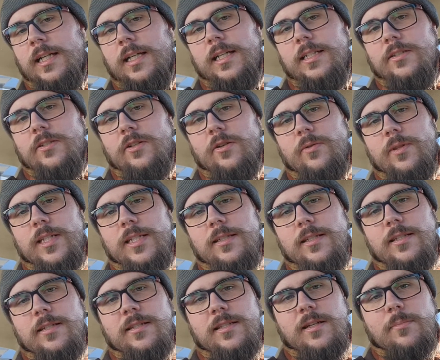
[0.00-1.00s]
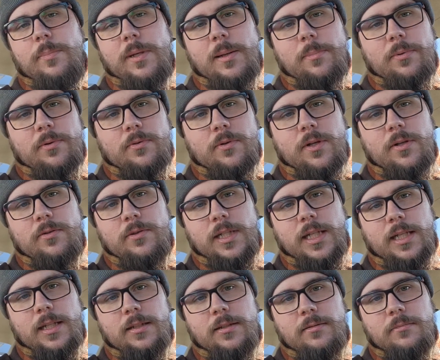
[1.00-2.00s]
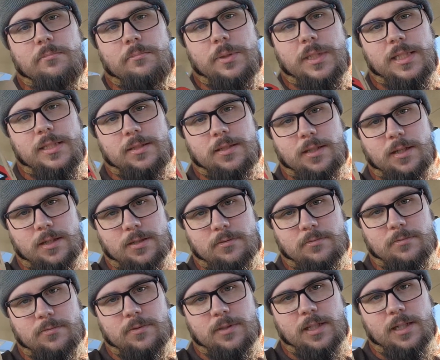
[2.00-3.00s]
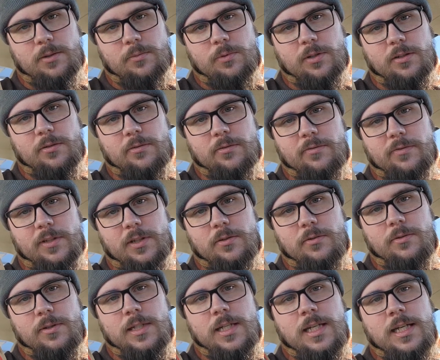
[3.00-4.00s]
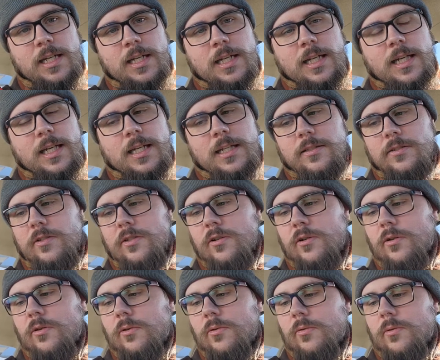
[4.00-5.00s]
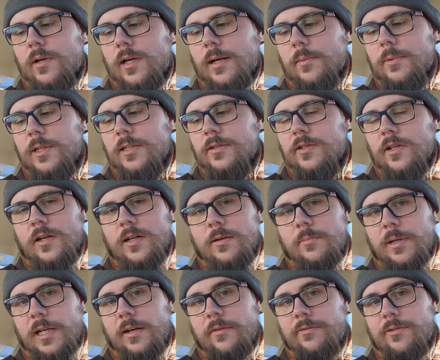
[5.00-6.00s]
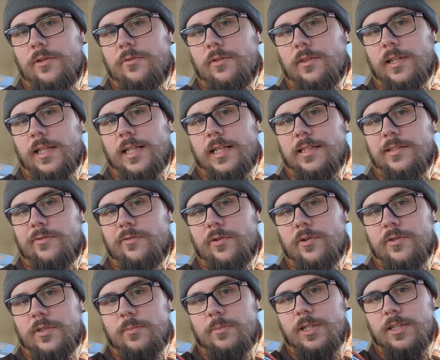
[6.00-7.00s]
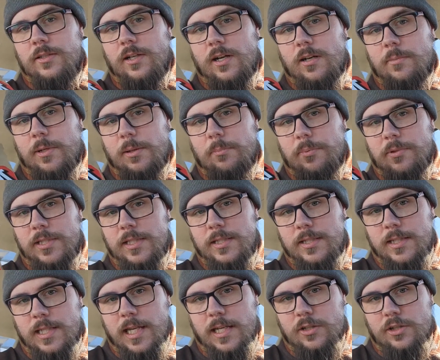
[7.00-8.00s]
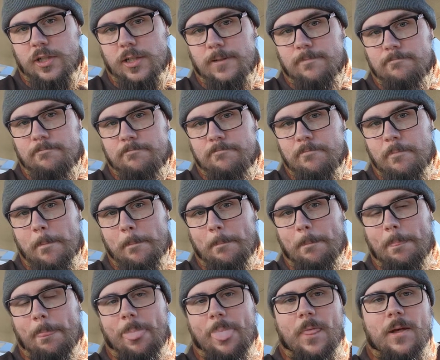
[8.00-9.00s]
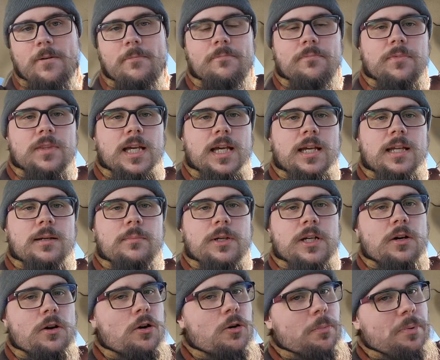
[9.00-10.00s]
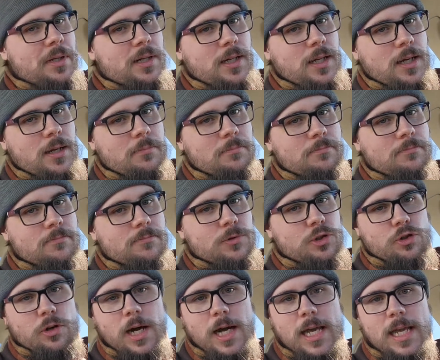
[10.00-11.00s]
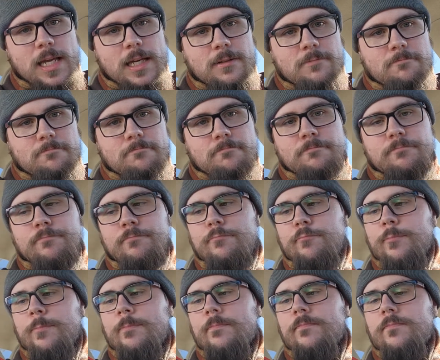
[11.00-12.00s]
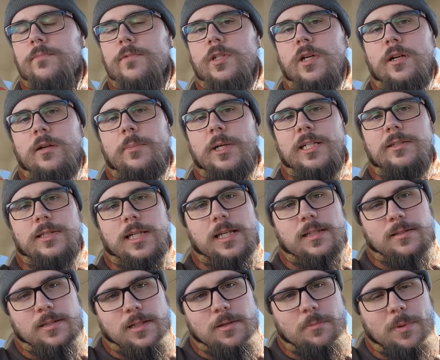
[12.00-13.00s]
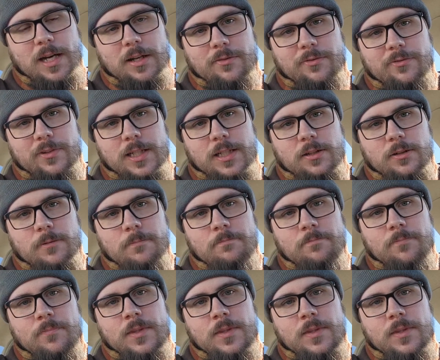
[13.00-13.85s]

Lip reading: And so this is the pepperoni pizza that I want to review. And so I'm going to talk about a few things. First, I'm going to talk about presentation. Then I'm going to open it up, try it, talk about taste and mouthfeel.